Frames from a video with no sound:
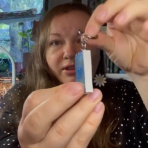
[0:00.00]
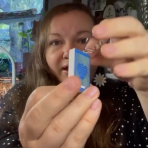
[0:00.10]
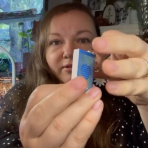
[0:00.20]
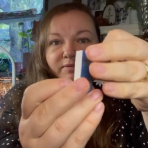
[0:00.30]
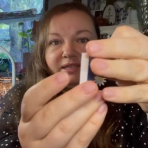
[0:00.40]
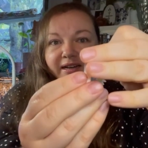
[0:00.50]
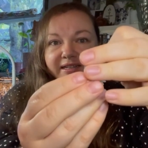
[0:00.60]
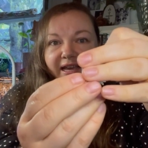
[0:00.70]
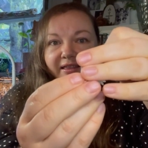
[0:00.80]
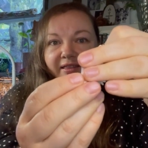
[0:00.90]
They're stuck
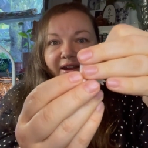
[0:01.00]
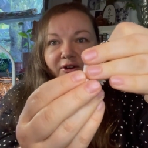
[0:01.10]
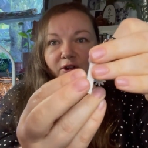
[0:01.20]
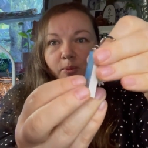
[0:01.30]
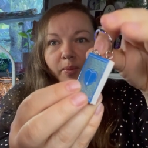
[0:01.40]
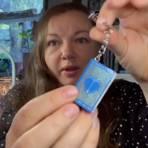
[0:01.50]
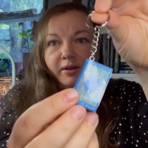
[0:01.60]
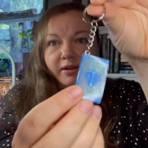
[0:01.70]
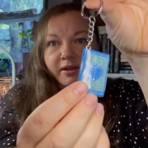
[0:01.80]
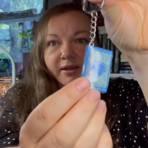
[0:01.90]
together, they don't
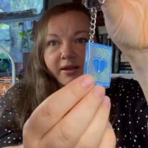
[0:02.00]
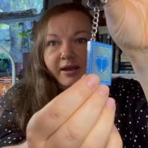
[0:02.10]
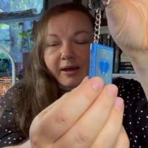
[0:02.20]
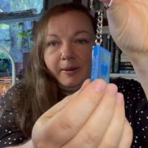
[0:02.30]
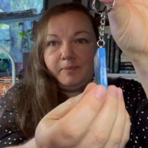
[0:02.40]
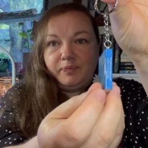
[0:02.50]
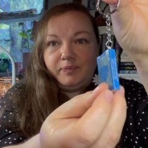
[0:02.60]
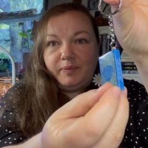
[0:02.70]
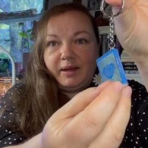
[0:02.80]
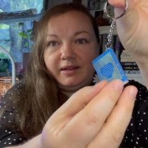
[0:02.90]
open, um,
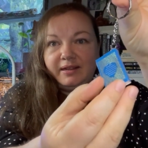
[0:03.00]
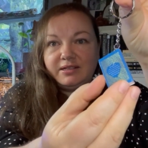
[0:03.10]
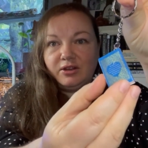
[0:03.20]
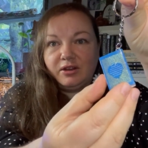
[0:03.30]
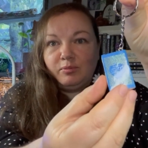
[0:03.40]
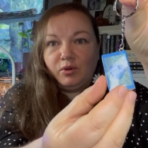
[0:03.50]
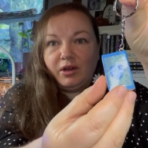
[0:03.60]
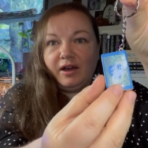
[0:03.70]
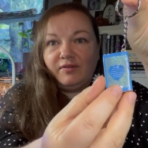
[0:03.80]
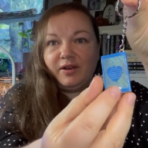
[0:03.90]
but it's got a book
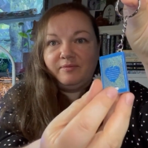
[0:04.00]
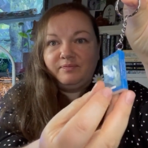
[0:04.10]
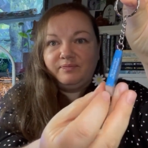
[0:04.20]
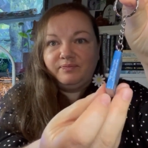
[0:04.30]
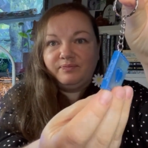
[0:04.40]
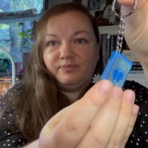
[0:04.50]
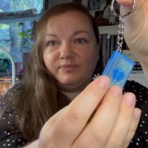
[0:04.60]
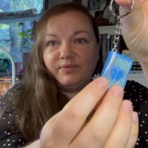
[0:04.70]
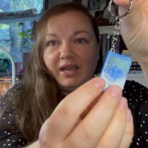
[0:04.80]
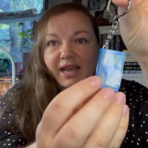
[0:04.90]
cover.
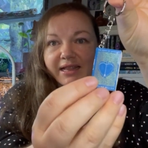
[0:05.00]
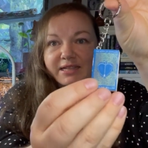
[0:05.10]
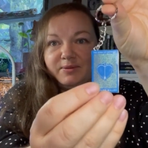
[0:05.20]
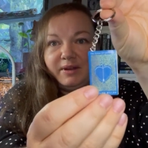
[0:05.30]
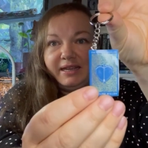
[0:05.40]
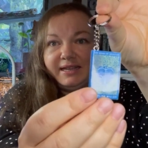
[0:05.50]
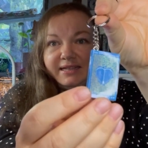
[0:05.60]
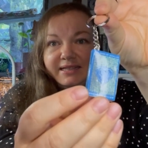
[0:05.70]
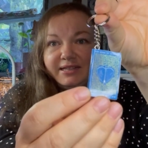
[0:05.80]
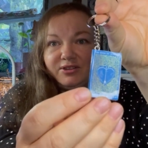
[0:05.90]
And this one
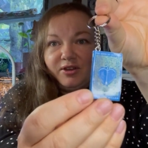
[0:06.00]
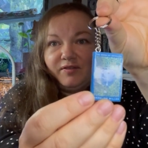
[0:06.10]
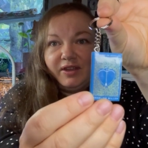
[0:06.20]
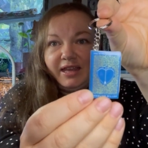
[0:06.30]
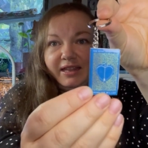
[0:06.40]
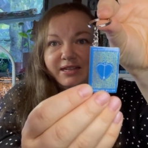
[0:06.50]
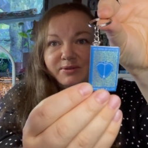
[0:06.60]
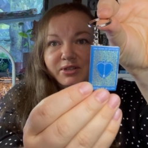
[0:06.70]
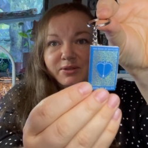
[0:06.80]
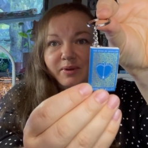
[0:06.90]
is The Song of Achilles,
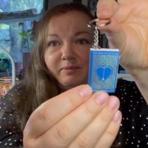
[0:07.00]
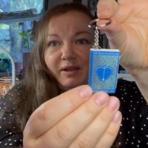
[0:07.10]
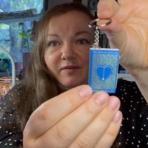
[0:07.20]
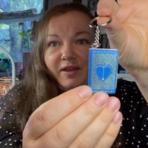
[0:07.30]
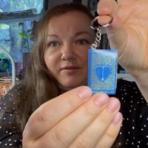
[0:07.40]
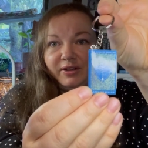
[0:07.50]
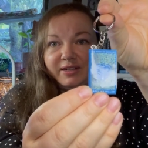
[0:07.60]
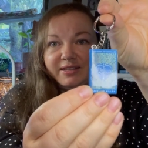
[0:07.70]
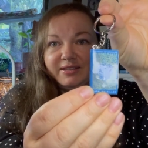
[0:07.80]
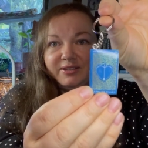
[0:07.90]
which is one of my
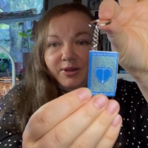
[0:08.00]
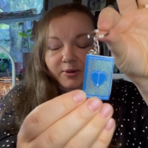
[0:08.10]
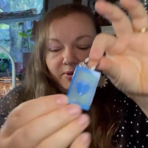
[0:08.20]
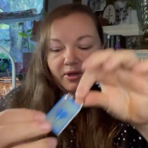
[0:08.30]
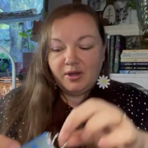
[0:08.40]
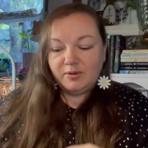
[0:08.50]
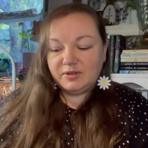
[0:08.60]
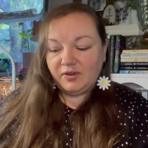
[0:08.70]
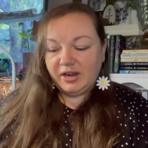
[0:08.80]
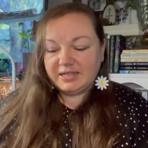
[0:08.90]
favourites. So I
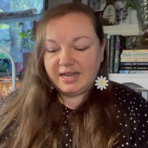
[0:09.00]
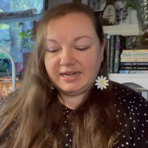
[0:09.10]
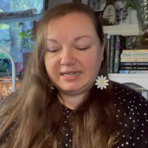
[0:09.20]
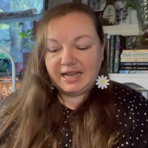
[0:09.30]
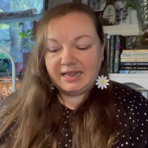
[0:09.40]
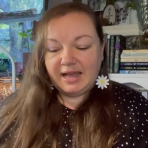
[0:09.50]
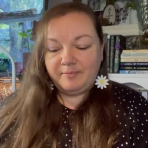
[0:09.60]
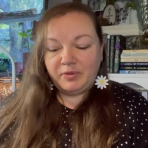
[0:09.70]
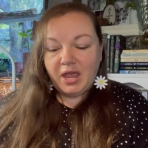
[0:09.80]
was very excited to get that.